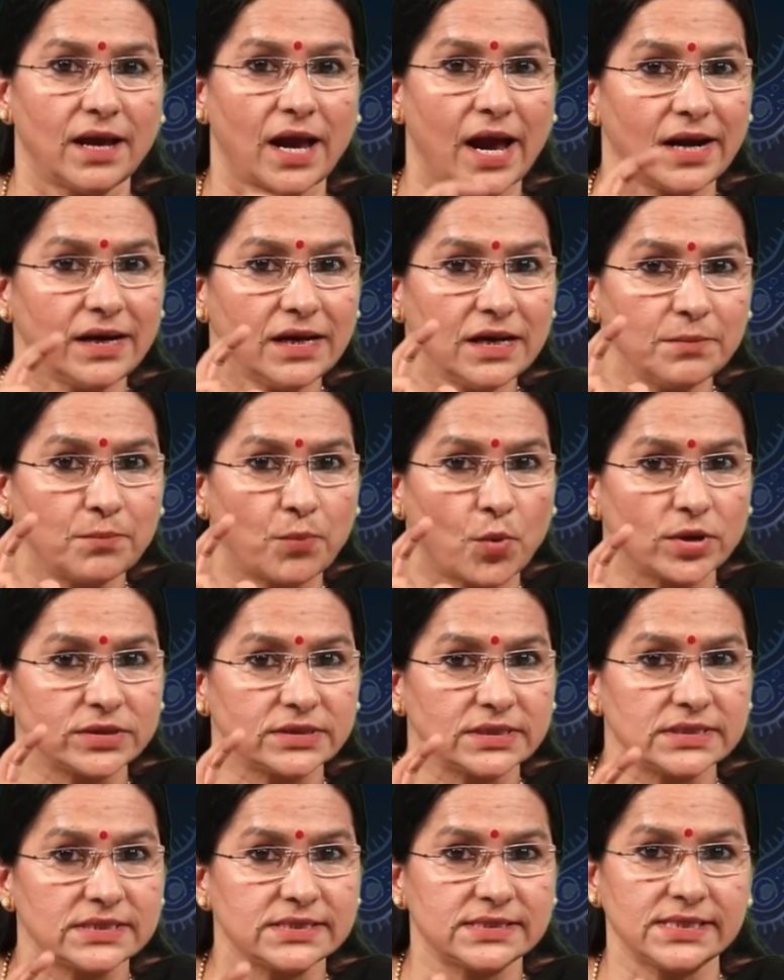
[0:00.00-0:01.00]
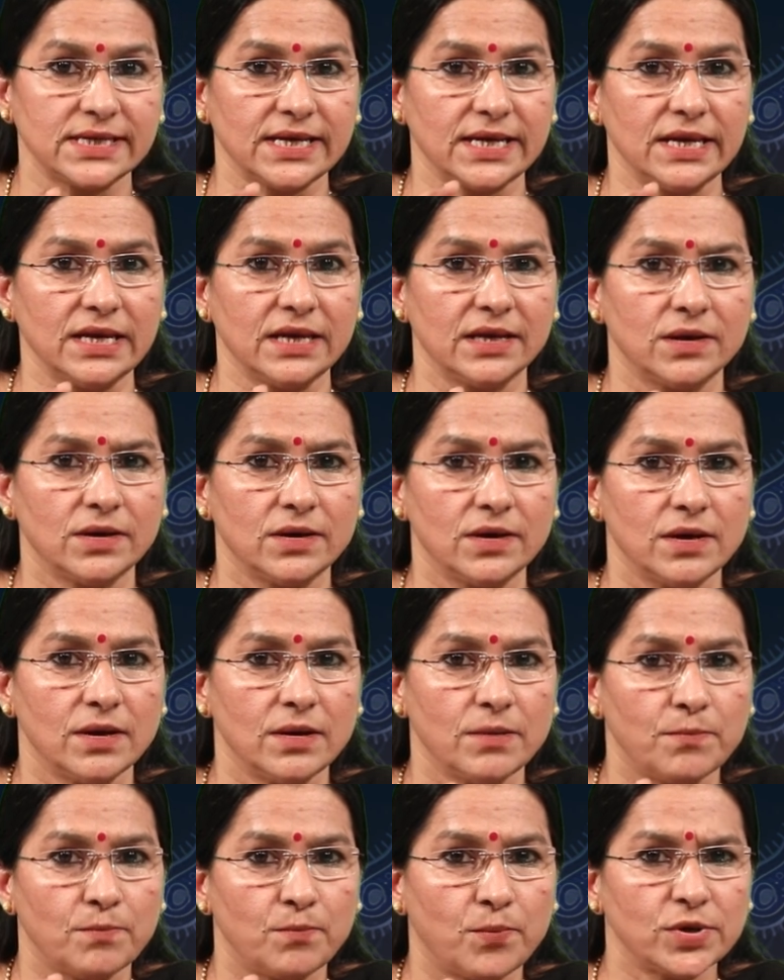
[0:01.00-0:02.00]
And in bottle C,
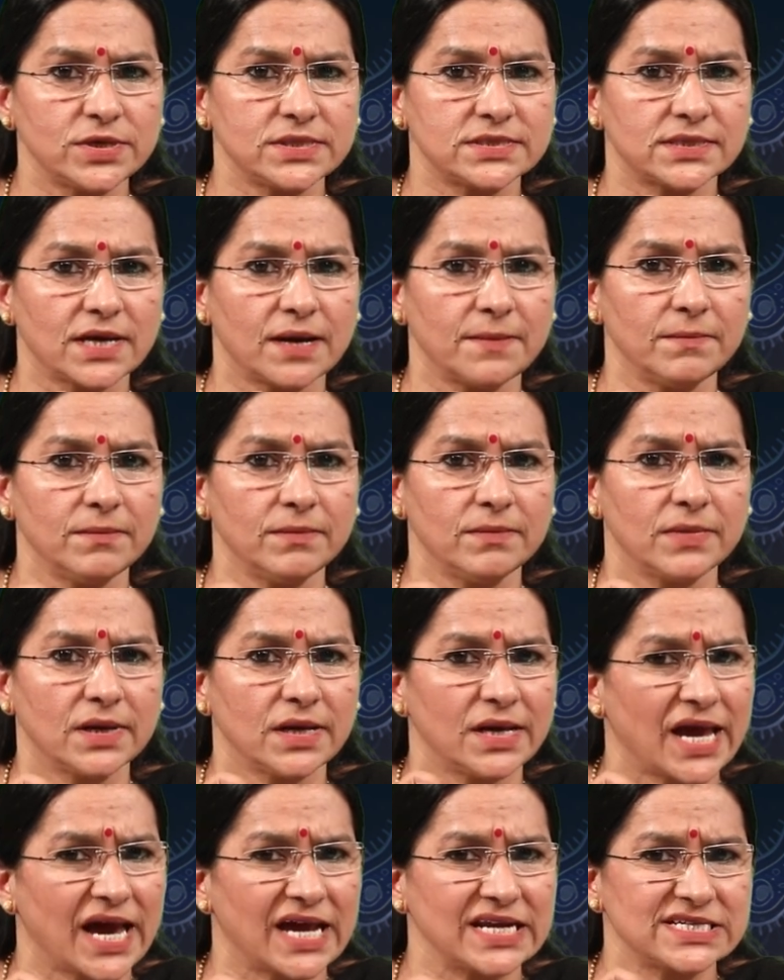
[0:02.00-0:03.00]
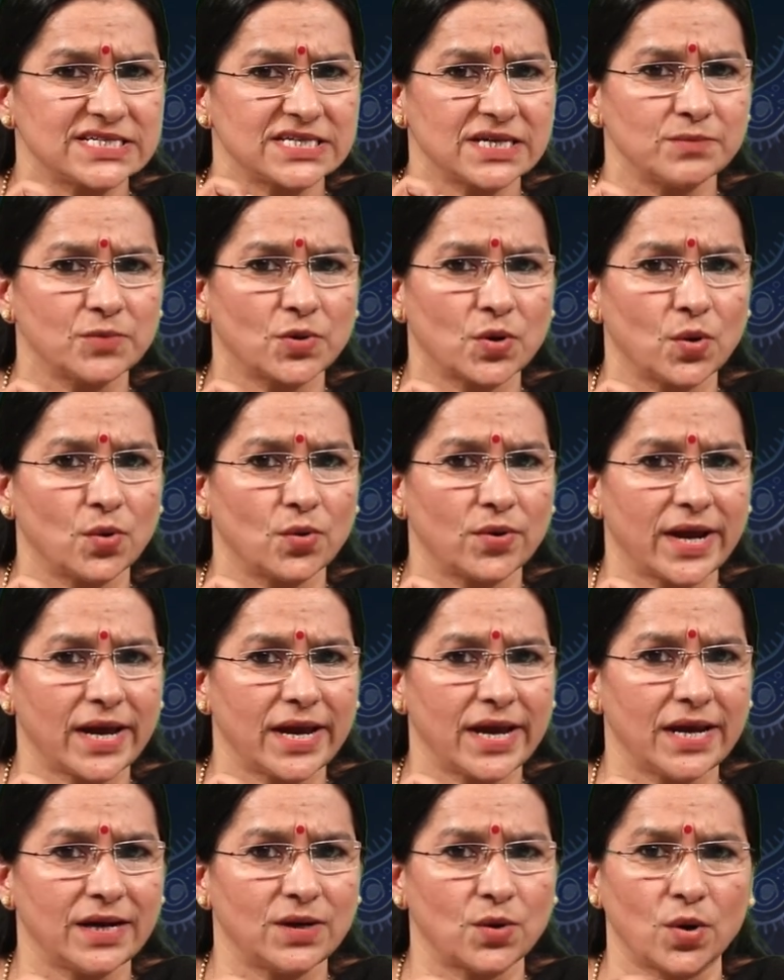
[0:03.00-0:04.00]
put some calcium
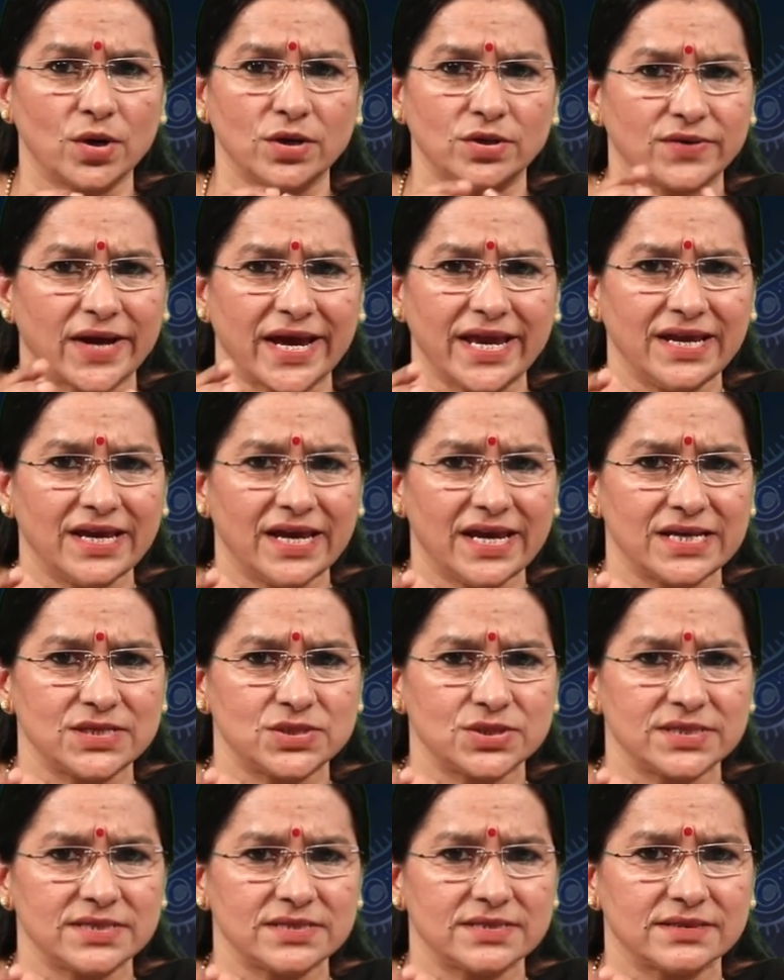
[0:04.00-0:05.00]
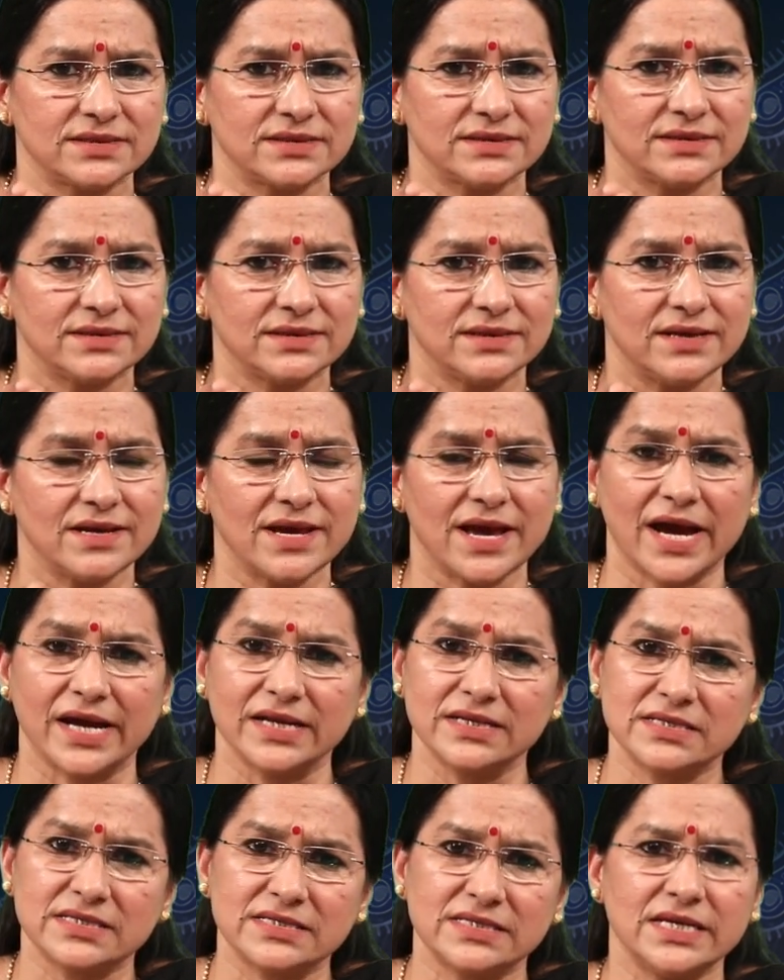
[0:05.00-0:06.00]
chloride or drying agent
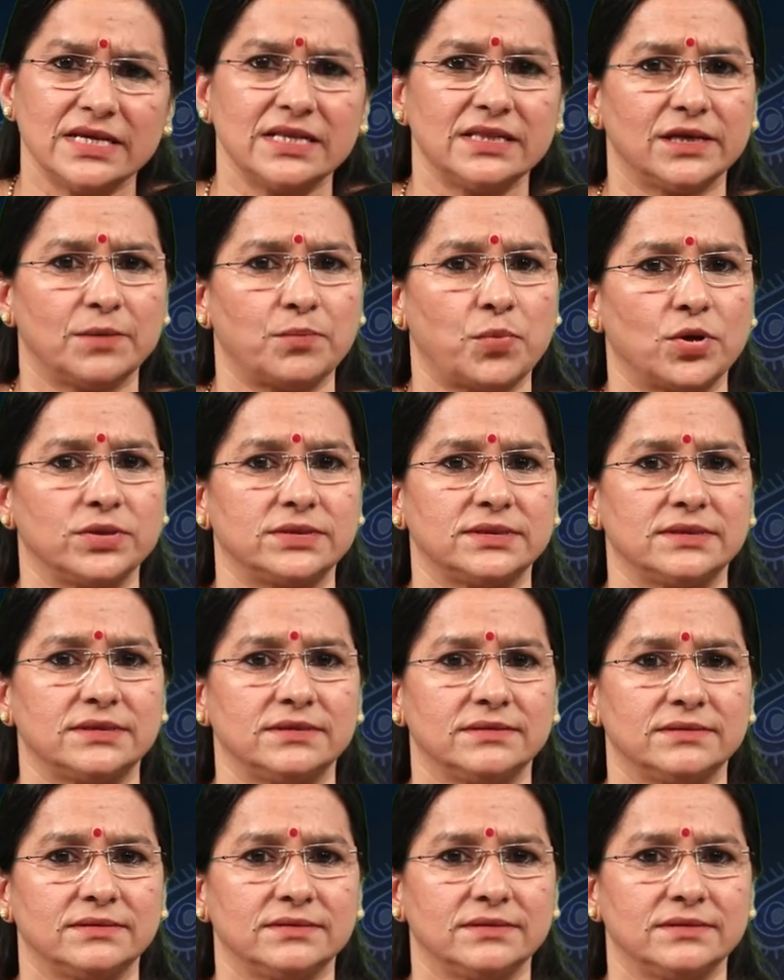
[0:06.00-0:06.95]
and seal the bottle.